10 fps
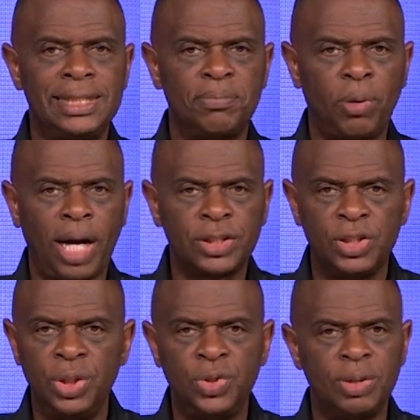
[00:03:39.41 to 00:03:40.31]
the
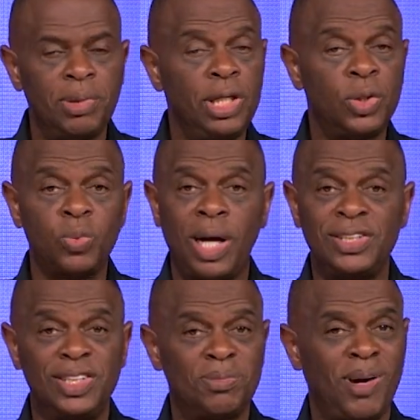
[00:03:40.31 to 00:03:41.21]
prostitution, but he knows why
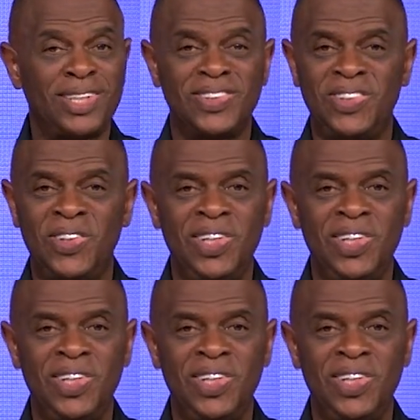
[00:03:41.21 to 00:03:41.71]
she's a prostitute.